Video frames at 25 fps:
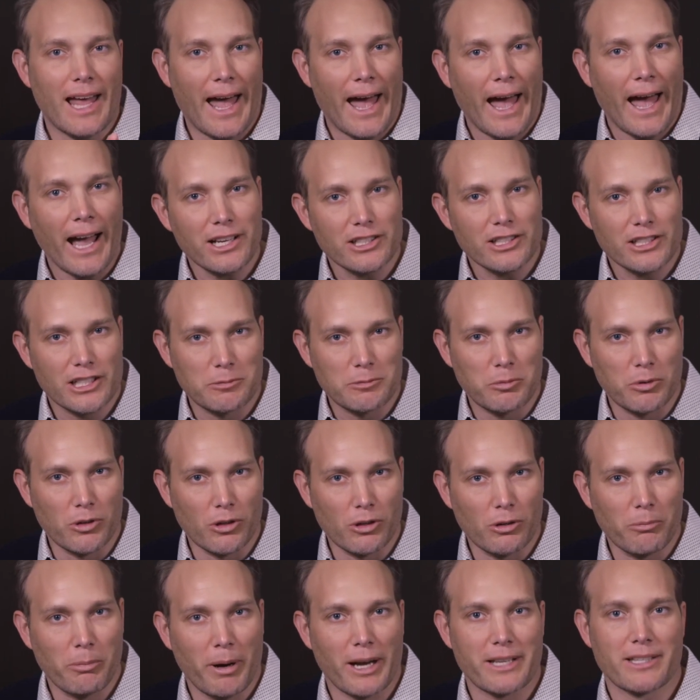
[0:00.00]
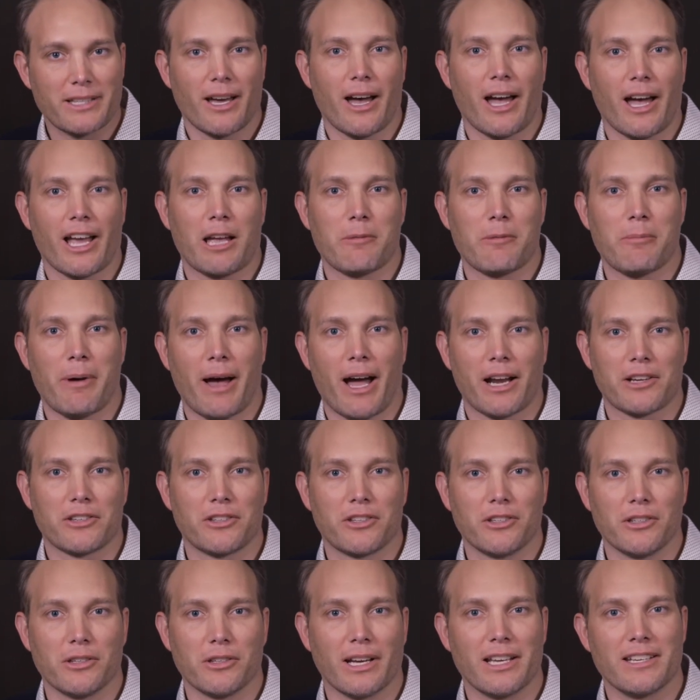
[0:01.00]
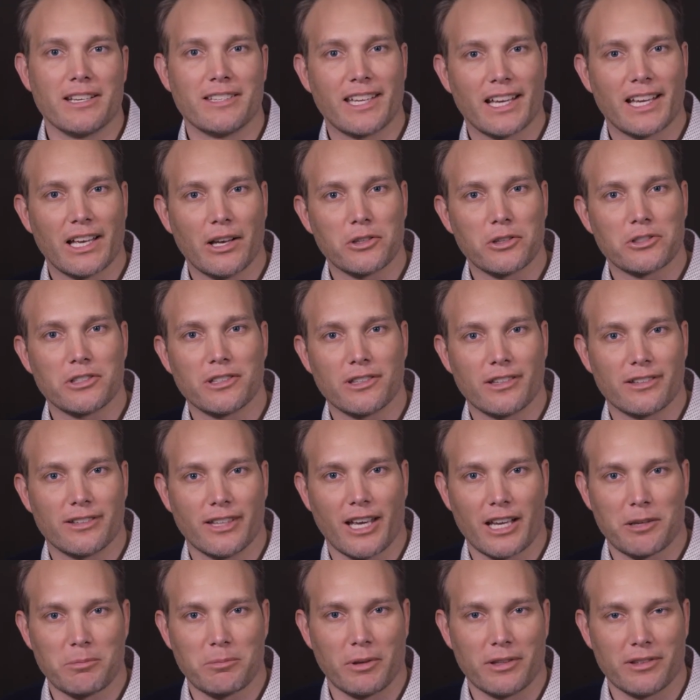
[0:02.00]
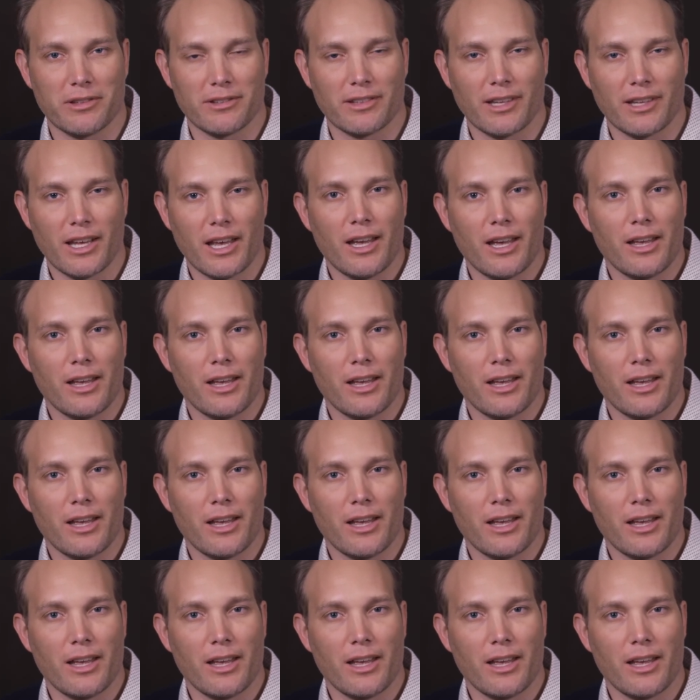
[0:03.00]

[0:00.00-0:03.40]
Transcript: actionable by tying it back to intelligent segments